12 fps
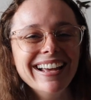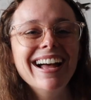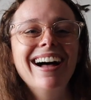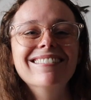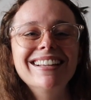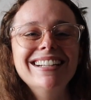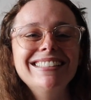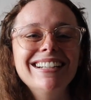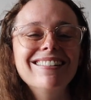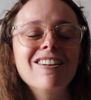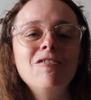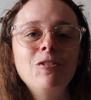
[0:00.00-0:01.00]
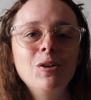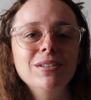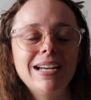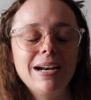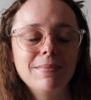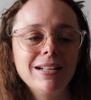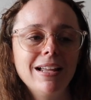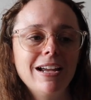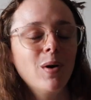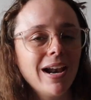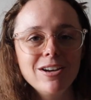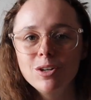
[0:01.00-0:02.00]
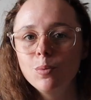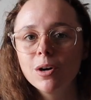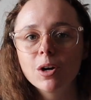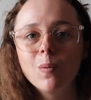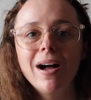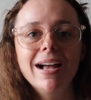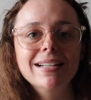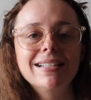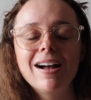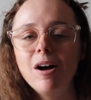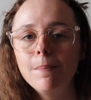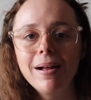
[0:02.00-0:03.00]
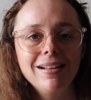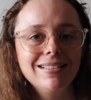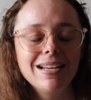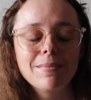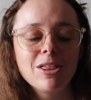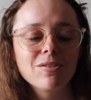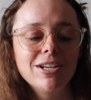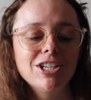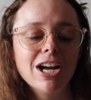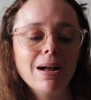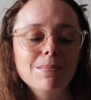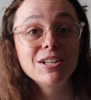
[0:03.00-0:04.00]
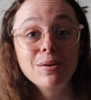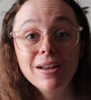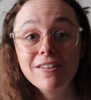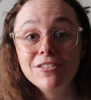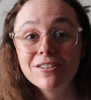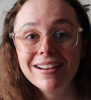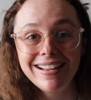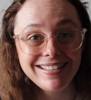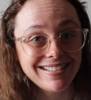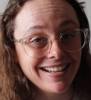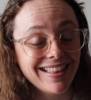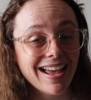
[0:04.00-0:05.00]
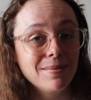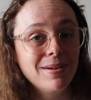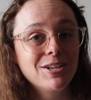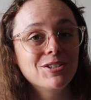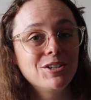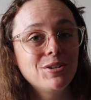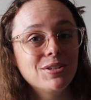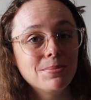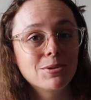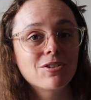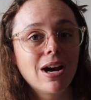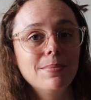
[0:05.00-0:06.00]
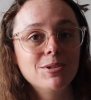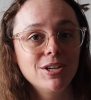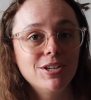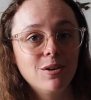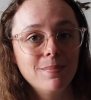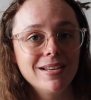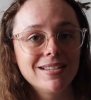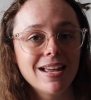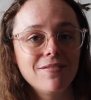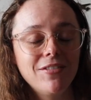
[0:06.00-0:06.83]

I'm gonna share a full day in my life, what I do work-wise, how I'm balancing my three jobs. So if you're into that, make sure you subscribe so you don't miss that